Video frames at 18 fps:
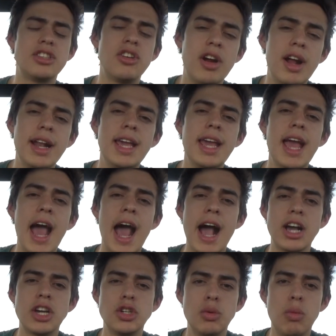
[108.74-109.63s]
there any
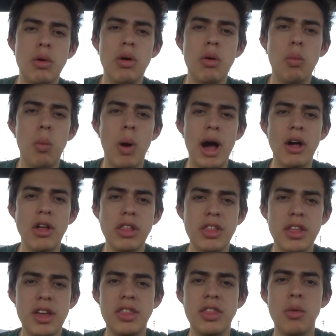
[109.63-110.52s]
actual
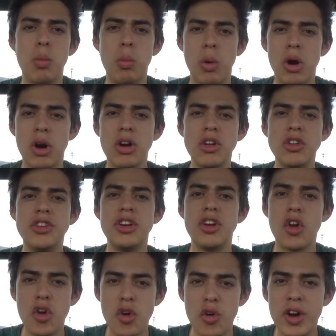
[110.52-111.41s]
wealth in the
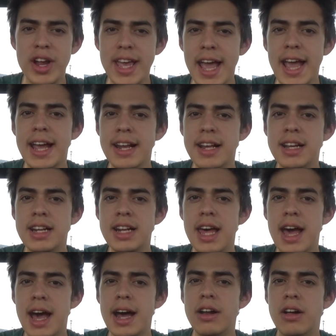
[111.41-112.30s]
world
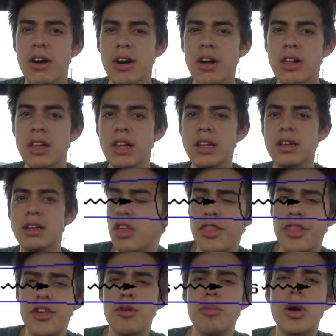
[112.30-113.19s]
created at all?
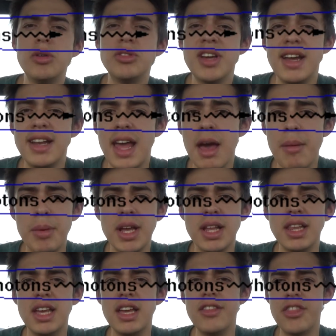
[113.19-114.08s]

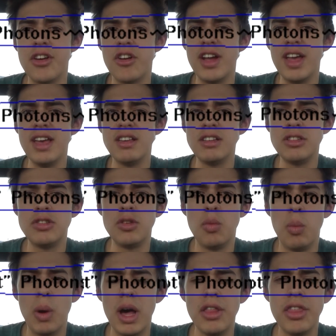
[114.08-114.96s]
Thermodynamically, there is
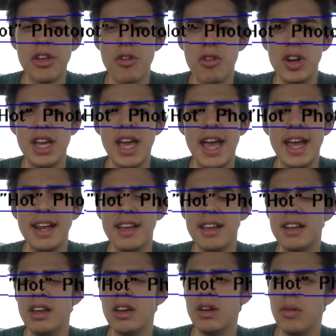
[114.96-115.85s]
wealth
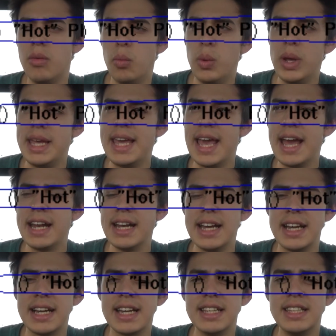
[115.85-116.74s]
created. We
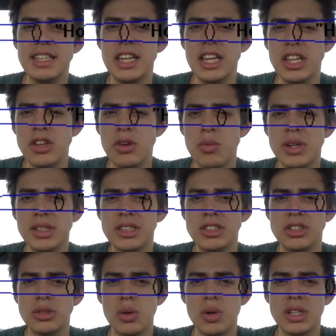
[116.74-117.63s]
get a continuous
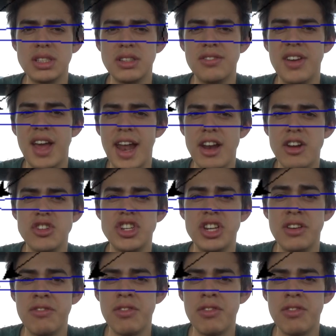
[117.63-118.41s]
source of energy